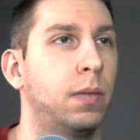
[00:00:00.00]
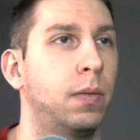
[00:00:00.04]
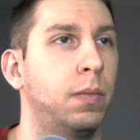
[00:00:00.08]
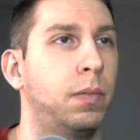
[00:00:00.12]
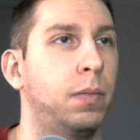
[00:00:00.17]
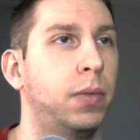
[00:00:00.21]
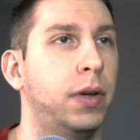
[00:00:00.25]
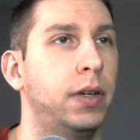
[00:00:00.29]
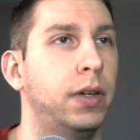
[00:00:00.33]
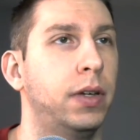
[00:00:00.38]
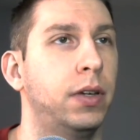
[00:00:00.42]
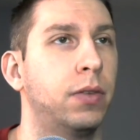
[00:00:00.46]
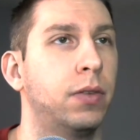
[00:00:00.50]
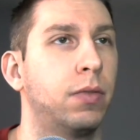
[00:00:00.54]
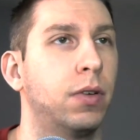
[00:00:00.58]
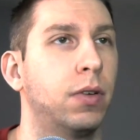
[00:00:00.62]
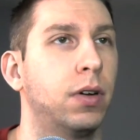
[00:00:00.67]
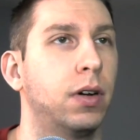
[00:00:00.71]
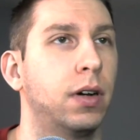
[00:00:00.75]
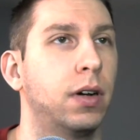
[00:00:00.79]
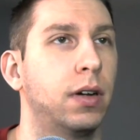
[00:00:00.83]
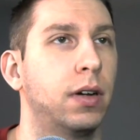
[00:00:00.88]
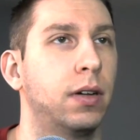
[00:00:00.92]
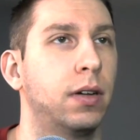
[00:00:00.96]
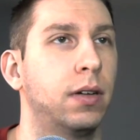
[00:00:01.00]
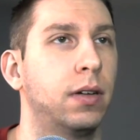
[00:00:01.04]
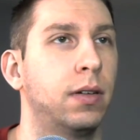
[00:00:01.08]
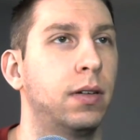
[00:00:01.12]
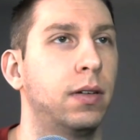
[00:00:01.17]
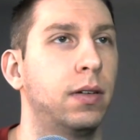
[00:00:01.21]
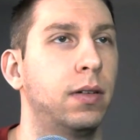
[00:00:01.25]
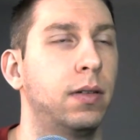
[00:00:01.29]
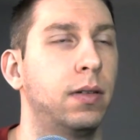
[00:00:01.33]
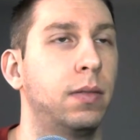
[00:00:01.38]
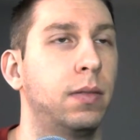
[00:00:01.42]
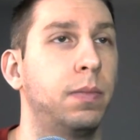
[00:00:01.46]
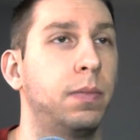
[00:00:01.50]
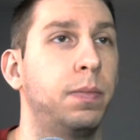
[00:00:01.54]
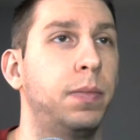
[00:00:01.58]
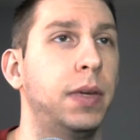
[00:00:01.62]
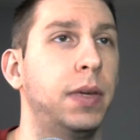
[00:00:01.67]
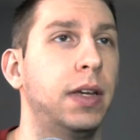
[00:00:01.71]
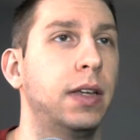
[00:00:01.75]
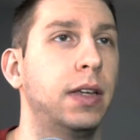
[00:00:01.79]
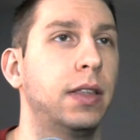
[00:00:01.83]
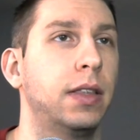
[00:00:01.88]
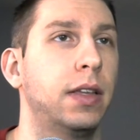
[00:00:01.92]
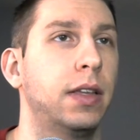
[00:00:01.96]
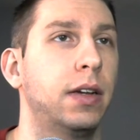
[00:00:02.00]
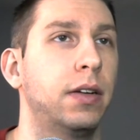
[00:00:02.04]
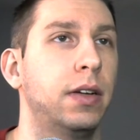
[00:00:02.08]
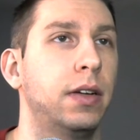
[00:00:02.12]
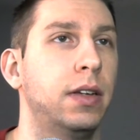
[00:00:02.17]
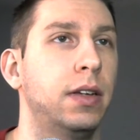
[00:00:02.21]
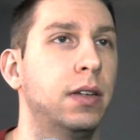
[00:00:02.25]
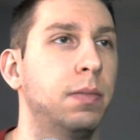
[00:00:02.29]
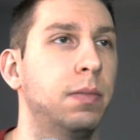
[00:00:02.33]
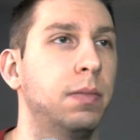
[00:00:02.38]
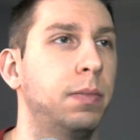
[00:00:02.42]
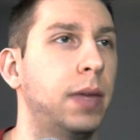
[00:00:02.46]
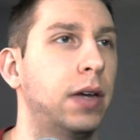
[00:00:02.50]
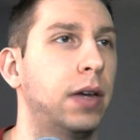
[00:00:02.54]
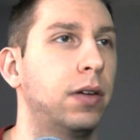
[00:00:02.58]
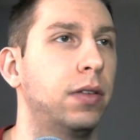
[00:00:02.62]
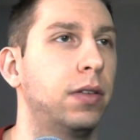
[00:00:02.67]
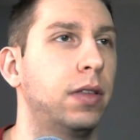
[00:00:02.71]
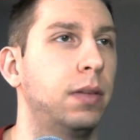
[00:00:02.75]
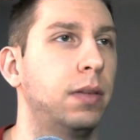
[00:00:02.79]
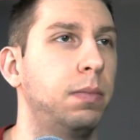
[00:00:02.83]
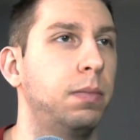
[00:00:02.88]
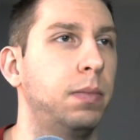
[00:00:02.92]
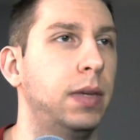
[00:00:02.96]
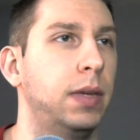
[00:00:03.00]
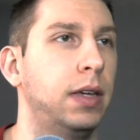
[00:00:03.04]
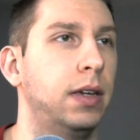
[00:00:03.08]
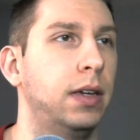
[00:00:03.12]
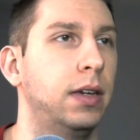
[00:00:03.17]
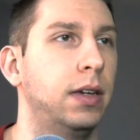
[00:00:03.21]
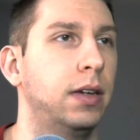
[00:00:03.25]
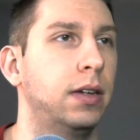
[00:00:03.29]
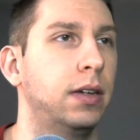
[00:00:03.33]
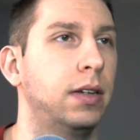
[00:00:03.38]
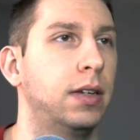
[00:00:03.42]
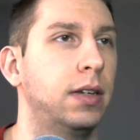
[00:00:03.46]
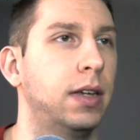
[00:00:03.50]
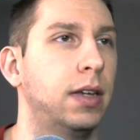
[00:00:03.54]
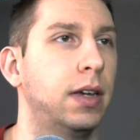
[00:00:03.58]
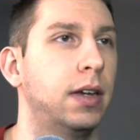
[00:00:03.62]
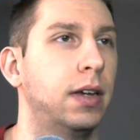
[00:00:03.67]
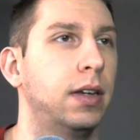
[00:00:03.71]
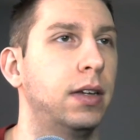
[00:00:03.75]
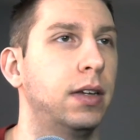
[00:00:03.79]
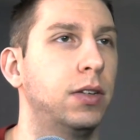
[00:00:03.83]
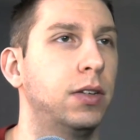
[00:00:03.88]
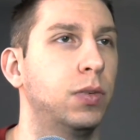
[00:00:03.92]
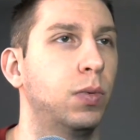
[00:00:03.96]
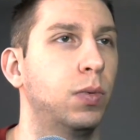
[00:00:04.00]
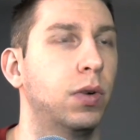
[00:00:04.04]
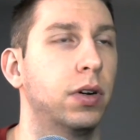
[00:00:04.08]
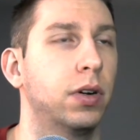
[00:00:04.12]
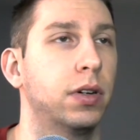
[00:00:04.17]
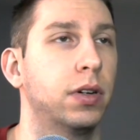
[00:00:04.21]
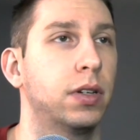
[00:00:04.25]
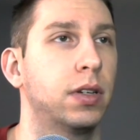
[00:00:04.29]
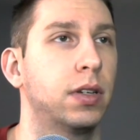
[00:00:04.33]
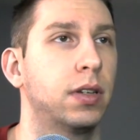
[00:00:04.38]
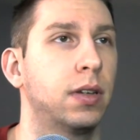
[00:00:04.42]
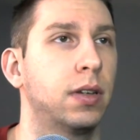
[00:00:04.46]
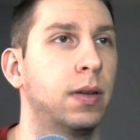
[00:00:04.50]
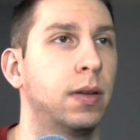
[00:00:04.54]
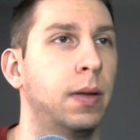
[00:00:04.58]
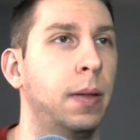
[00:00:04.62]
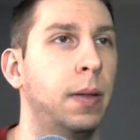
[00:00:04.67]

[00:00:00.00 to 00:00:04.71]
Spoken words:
but you're wrong. Being there isn't better than being dead, it's worse.